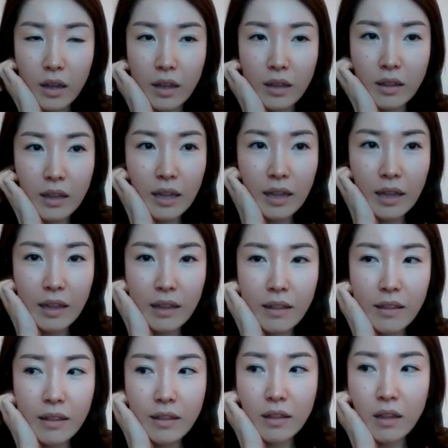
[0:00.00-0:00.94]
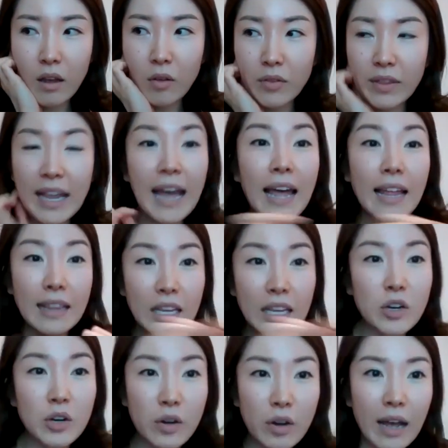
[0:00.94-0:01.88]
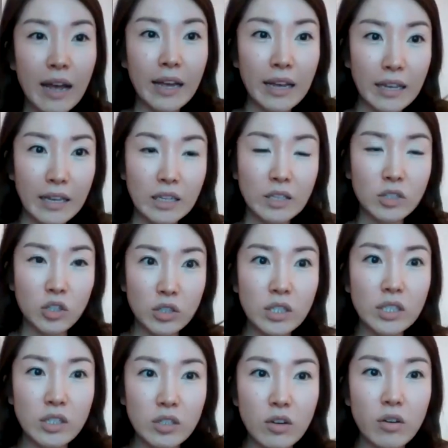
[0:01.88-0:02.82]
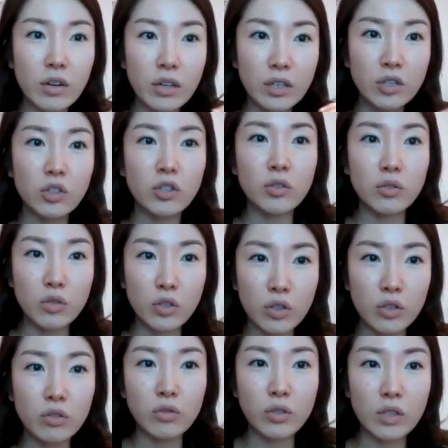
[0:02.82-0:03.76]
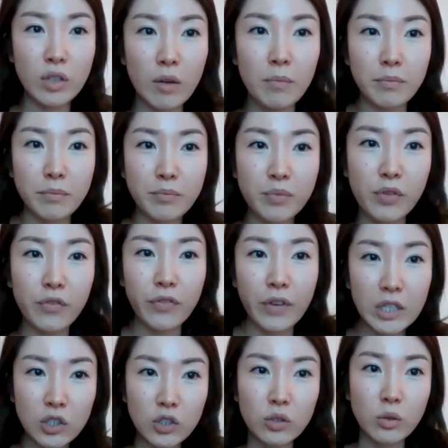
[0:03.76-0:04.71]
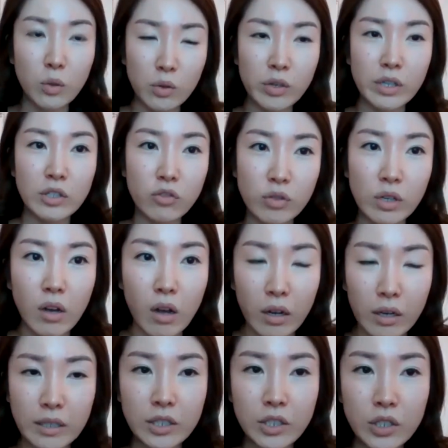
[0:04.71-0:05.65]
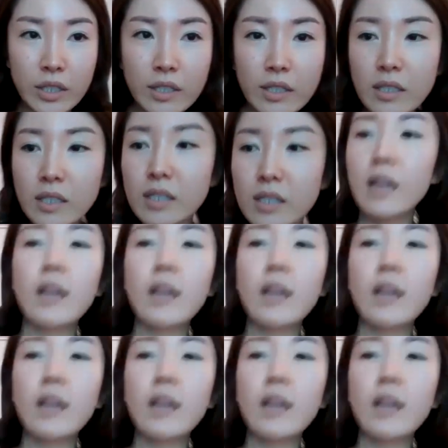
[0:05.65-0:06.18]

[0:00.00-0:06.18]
and then uh, that year I just started to do some professional orchestra auditions.